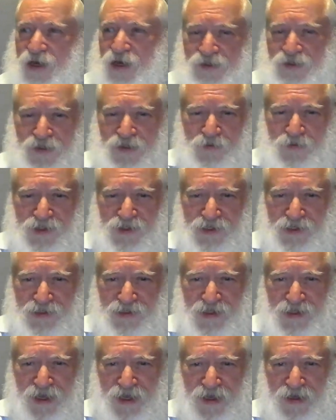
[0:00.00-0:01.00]
Muslims
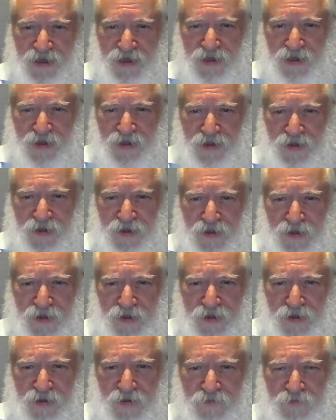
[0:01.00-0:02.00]
can say,
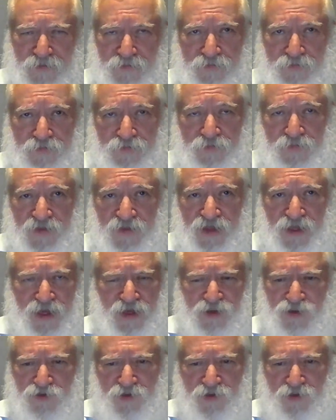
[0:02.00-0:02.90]
the